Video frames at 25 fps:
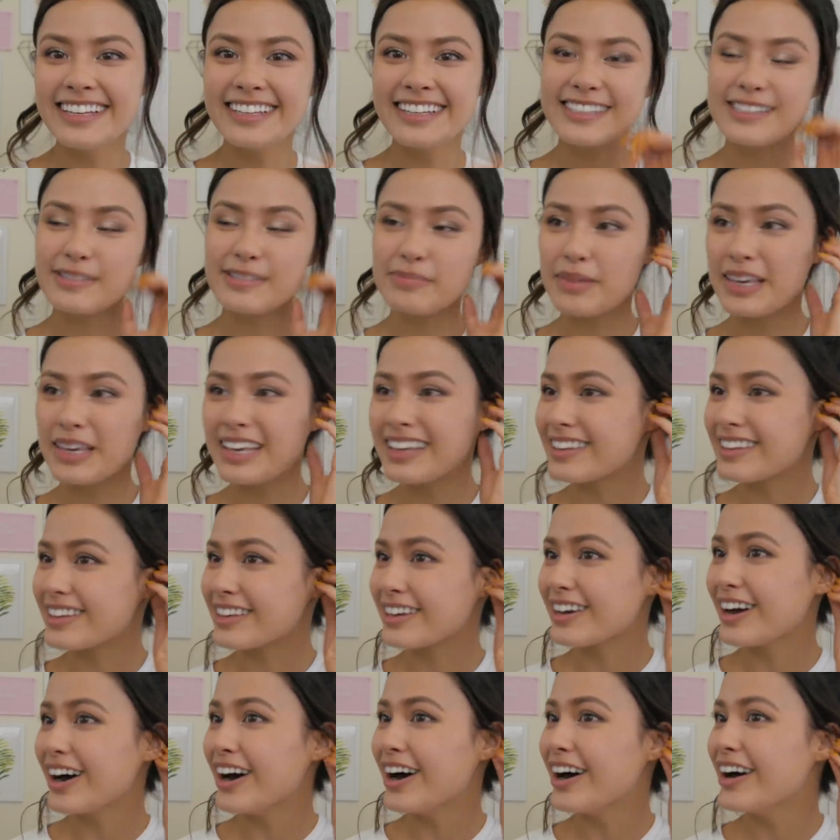It's me, the
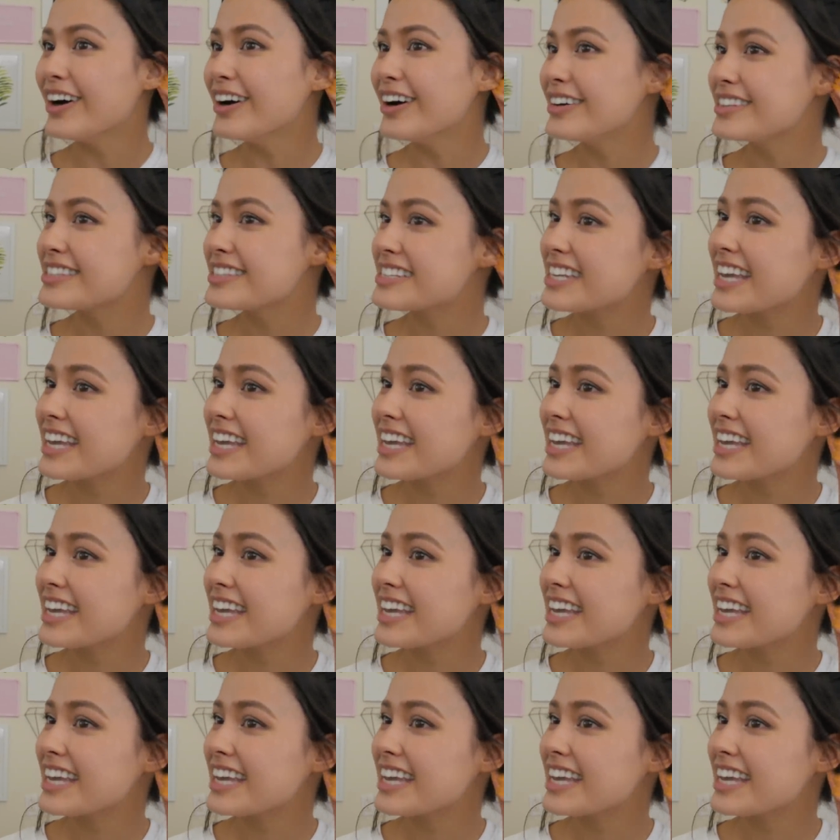ghost,